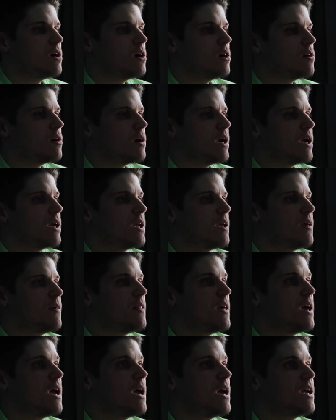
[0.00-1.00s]
Alright,
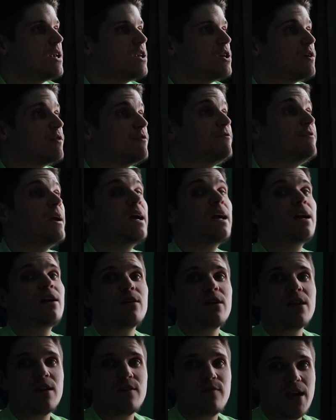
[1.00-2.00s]
and then your
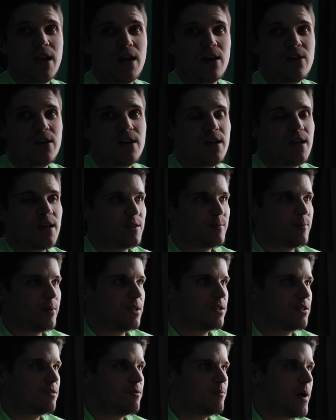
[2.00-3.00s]
very, very
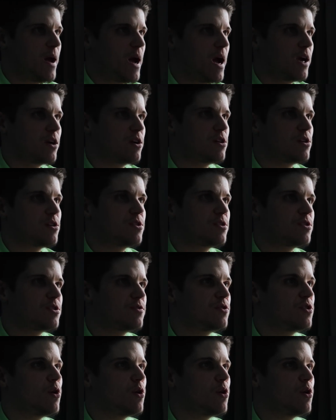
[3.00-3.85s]
expensive packers,